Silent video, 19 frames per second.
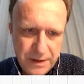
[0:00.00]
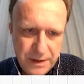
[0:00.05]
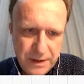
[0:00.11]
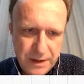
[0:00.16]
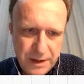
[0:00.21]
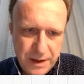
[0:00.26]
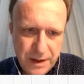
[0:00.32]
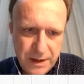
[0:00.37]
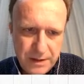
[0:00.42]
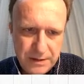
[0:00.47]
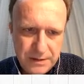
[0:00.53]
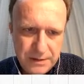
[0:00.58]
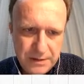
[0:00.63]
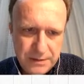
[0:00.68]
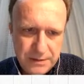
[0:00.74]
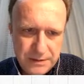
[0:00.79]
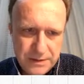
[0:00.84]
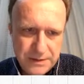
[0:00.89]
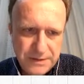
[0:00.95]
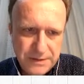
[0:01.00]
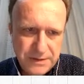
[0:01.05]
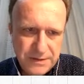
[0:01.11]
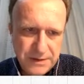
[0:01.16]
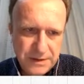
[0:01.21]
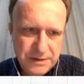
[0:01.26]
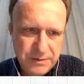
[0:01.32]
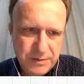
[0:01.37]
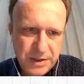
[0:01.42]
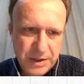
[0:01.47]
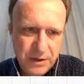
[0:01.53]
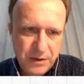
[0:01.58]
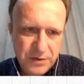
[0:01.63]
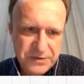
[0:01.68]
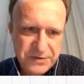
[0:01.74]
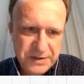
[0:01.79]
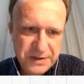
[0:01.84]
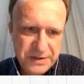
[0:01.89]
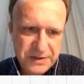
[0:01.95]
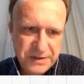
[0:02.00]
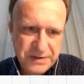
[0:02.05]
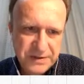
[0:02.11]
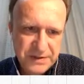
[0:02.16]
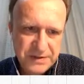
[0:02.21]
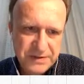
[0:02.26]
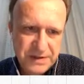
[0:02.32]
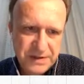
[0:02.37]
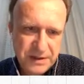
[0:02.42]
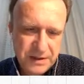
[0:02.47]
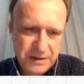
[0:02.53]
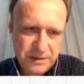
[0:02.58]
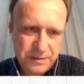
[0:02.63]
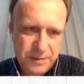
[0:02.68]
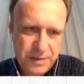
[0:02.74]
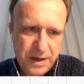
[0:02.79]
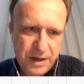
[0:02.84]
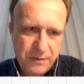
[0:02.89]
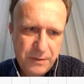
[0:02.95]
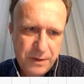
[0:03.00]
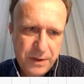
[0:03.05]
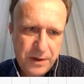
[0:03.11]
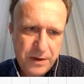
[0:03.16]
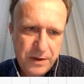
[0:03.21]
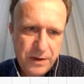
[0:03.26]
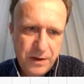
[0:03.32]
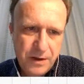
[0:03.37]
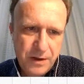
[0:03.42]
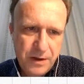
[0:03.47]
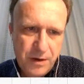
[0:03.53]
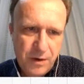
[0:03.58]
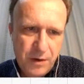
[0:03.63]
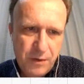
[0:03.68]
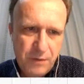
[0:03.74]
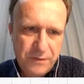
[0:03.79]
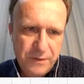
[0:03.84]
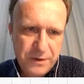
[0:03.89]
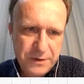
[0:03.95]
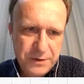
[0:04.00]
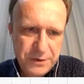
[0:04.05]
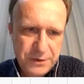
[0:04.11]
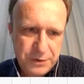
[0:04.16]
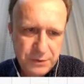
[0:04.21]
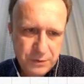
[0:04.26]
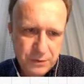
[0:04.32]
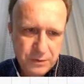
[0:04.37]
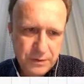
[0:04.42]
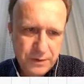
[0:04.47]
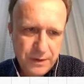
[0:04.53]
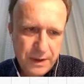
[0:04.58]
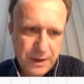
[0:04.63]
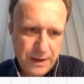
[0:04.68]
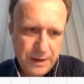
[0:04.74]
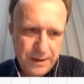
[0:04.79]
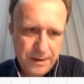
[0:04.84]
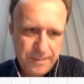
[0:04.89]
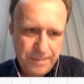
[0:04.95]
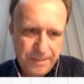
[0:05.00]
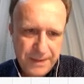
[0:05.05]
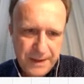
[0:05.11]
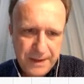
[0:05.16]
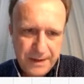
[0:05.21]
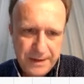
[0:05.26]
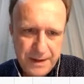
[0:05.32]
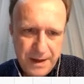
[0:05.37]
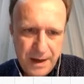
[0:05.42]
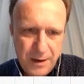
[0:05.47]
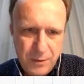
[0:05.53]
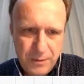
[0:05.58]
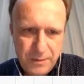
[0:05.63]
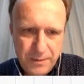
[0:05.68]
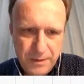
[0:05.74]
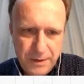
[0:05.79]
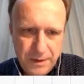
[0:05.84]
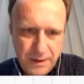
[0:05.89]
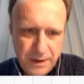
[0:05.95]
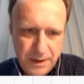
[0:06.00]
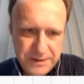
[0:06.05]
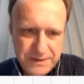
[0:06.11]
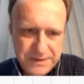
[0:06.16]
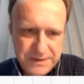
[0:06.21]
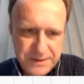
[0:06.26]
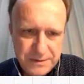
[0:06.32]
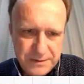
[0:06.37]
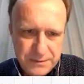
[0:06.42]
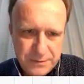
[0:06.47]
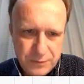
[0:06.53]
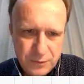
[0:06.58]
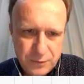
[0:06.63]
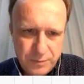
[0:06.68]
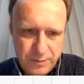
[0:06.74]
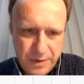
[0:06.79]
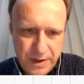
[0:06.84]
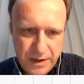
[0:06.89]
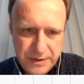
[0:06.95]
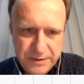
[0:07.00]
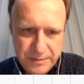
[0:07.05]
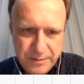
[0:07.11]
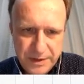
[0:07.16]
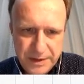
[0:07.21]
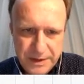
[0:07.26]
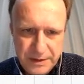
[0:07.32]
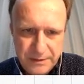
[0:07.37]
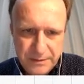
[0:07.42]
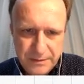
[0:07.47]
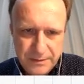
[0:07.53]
And this is it, because this is a single power of 2. Now let's do part B.